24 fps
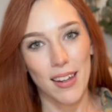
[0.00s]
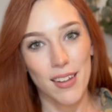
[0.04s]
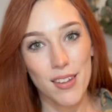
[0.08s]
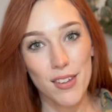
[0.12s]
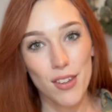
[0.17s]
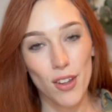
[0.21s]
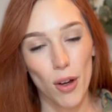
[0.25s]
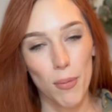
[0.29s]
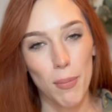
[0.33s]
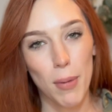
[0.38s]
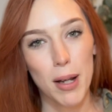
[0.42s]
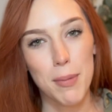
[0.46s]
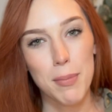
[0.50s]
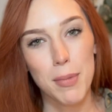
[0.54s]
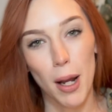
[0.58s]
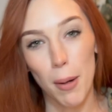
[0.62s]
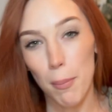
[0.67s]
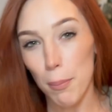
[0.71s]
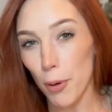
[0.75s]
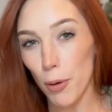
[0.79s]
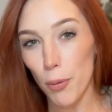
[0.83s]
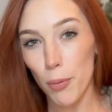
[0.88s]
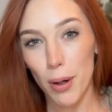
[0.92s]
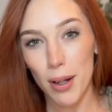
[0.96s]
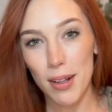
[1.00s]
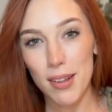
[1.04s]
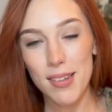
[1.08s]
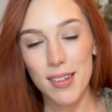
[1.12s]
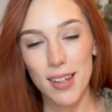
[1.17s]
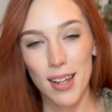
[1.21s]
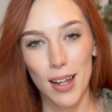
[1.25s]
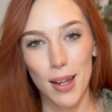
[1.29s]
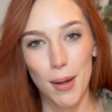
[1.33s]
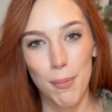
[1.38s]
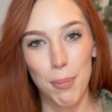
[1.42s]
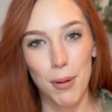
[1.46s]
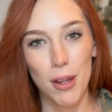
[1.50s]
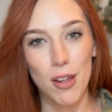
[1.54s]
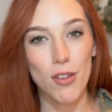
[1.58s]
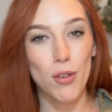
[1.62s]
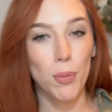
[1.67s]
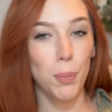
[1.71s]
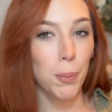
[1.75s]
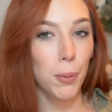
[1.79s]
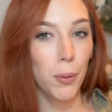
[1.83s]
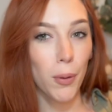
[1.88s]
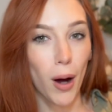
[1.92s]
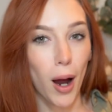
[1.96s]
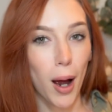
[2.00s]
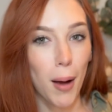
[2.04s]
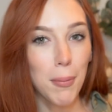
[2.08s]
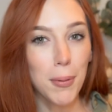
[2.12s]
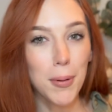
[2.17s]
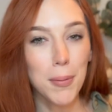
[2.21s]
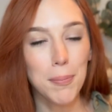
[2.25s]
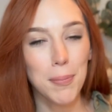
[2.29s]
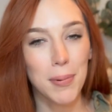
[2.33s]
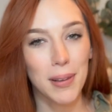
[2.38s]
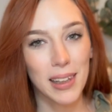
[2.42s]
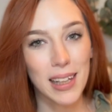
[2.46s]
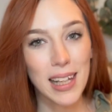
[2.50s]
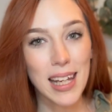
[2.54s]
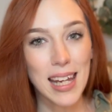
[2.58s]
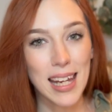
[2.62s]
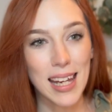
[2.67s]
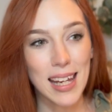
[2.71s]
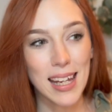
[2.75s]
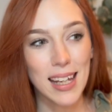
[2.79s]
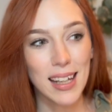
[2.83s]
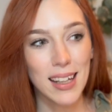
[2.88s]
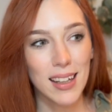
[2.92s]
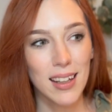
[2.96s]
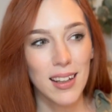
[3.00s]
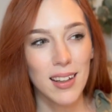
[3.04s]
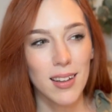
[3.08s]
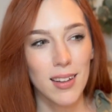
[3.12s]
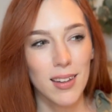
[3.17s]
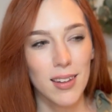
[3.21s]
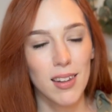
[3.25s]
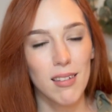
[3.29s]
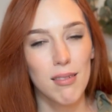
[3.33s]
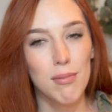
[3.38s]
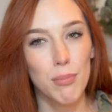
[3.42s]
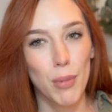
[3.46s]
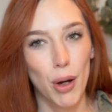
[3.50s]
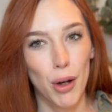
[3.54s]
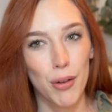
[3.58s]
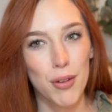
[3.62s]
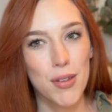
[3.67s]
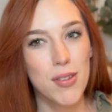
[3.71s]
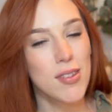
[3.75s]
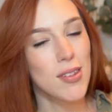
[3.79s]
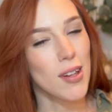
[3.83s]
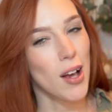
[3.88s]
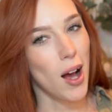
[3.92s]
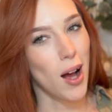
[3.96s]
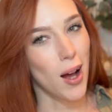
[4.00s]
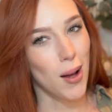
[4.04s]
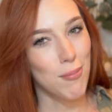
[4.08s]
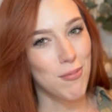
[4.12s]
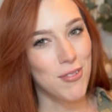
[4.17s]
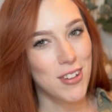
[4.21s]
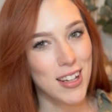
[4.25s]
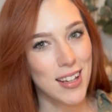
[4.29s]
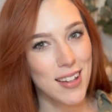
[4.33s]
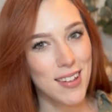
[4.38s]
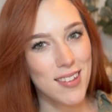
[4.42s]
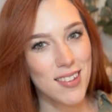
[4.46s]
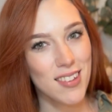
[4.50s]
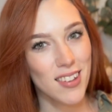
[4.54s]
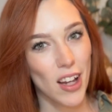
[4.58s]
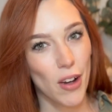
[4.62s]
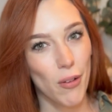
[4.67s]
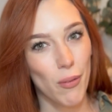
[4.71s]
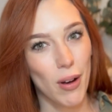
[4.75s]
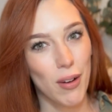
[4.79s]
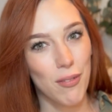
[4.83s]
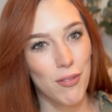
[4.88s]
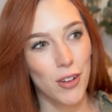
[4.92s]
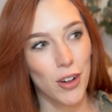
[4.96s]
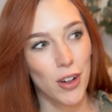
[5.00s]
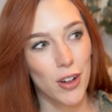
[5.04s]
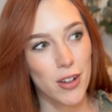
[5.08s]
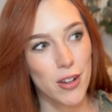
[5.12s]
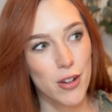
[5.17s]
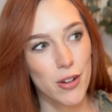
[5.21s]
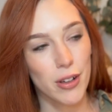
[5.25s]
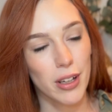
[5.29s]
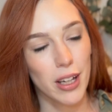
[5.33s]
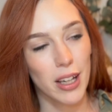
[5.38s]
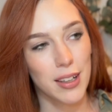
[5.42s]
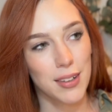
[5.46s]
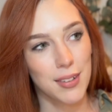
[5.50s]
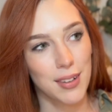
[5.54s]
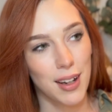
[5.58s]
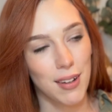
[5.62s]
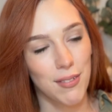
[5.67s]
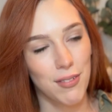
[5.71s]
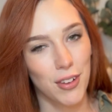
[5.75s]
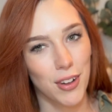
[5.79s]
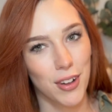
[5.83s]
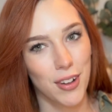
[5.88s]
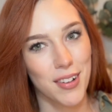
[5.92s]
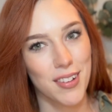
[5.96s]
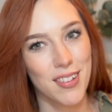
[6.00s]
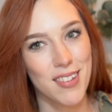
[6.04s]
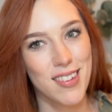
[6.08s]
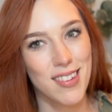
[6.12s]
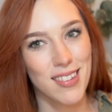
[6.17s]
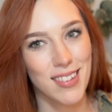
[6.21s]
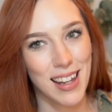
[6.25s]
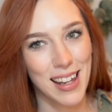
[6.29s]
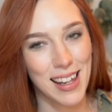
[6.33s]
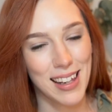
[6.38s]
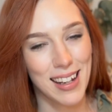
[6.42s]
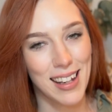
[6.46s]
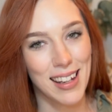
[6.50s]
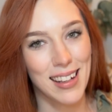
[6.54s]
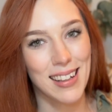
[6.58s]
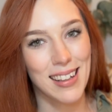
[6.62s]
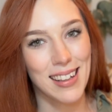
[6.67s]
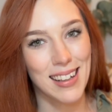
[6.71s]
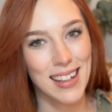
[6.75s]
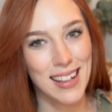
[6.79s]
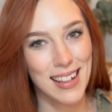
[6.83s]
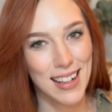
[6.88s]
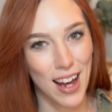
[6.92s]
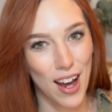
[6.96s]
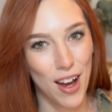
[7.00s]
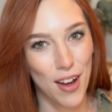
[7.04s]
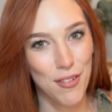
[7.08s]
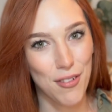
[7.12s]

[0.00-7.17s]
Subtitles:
So my number one tip is probably the most obvious. However, you can never state it enough.